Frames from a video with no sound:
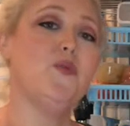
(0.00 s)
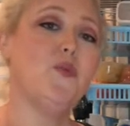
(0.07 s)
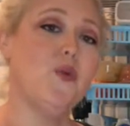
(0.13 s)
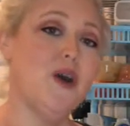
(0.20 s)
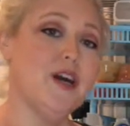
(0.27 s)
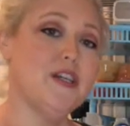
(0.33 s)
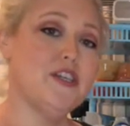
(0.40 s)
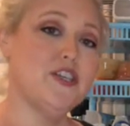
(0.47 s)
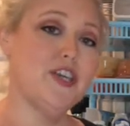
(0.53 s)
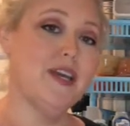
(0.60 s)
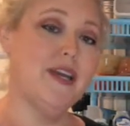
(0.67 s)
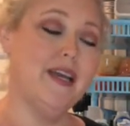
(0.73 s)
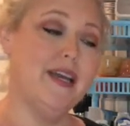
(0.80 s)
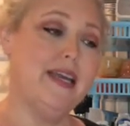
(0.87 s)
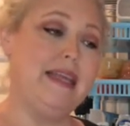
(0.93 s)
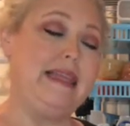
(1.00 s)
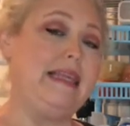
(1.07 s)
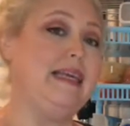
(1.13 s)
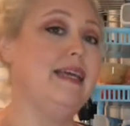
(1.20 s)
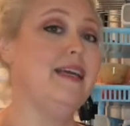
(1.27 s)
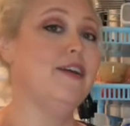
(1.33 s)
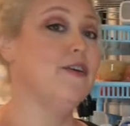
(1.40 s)
watching
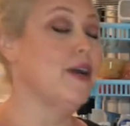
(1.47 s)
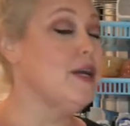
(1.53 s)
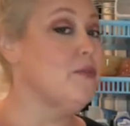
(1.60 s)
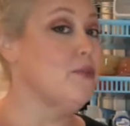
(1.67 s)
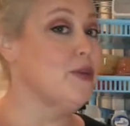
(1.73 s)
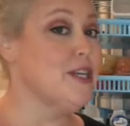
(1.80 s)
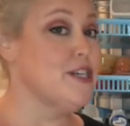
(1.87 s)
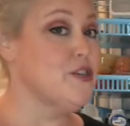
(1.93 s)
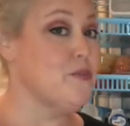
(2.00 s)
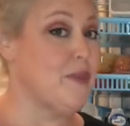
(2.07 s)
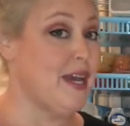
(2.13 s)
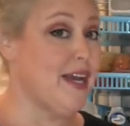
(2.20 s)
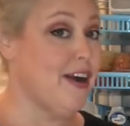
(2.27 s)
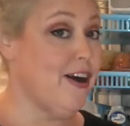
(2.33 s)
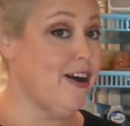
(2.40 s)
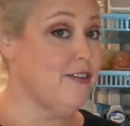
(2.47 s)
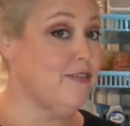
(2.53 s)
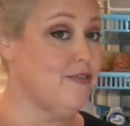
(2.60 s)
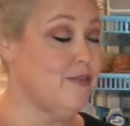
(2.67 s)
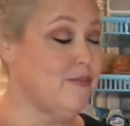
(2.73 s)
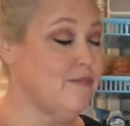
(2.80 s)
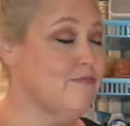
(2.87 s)
the Great British Bake Off,
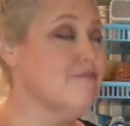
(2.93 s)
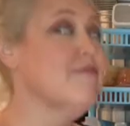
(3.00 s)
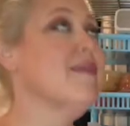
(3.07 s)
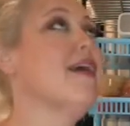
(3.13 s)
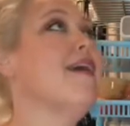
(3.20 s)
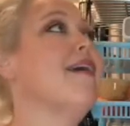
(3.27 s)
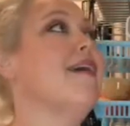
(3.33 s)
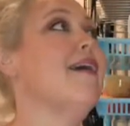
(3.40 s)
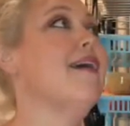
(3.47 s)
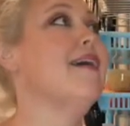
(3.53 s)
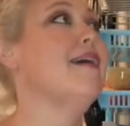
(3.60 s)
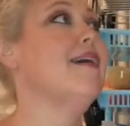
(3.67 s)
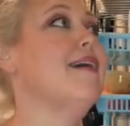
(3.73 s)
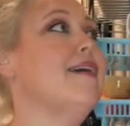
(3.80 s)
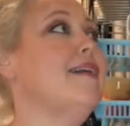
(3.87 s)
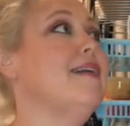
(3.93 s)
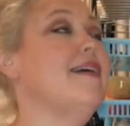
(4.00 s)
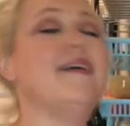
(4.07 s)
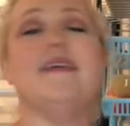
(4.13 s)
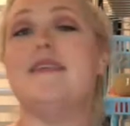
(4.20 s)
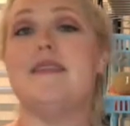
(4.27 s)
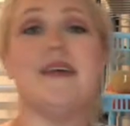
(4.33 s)
and
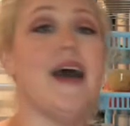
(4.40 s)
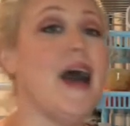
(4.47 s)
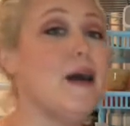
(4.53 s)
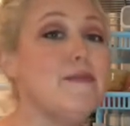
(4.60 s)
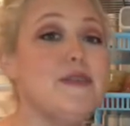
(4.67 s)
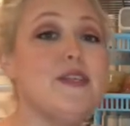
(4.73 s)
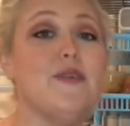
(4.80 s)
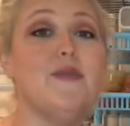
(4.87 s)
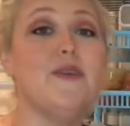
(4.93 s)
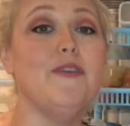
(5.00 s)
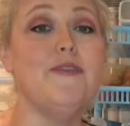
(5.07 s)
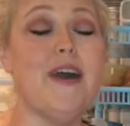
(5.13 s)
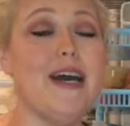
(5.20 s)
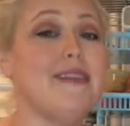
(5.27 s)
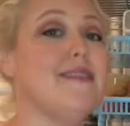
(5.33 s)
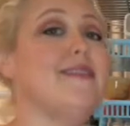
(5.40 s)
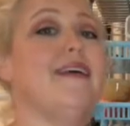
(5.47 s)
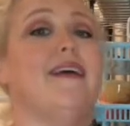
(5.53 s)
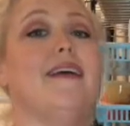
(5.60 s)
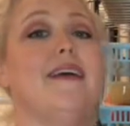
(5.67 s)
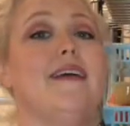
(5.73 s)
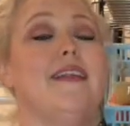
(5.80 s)
it is absolutely
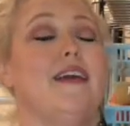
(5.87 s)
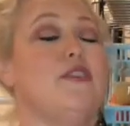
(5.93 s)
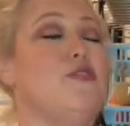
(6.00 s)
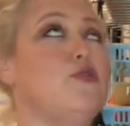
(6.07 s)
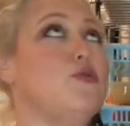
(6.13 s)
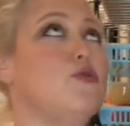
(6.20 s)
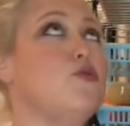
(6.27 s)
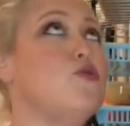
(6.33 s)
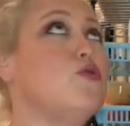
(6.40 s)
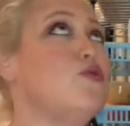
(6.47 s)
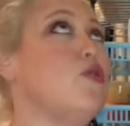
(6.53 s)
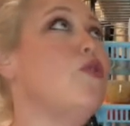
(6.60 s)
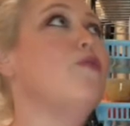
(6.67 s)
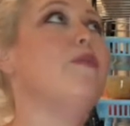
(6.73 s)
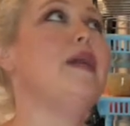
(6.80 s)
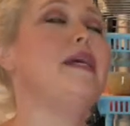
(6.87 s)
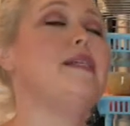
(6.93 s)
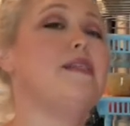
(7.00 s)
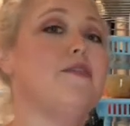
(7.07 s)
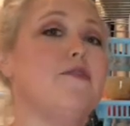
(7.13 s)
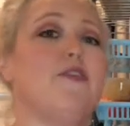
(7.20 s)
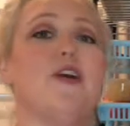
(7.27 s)
fascinating. They do so many
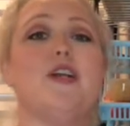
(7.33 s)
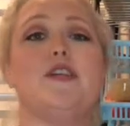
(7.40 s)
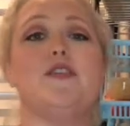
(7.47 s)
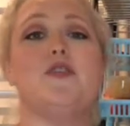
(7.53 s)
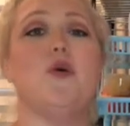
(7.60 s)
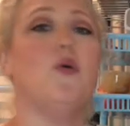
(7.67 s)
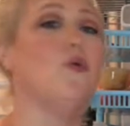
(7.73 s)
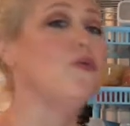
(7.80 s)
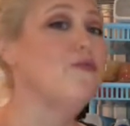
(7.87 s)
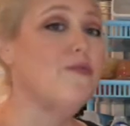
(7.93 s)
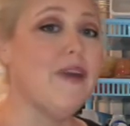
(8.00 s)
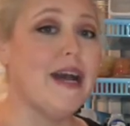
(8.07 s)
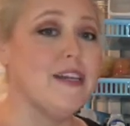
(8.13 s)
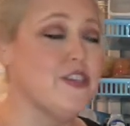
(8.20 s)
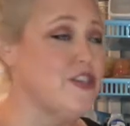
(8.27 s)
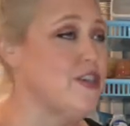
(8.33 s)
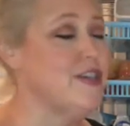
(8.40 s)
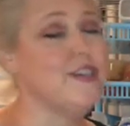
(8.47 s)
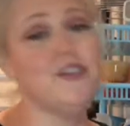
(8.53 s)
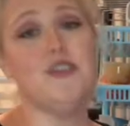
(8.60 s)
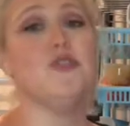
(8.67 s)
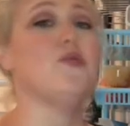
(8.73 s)
different
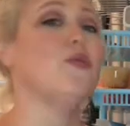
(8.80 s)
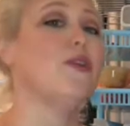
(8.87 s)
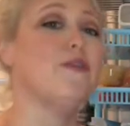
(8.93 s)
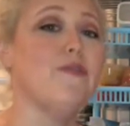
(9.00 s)
old-fashioned sort of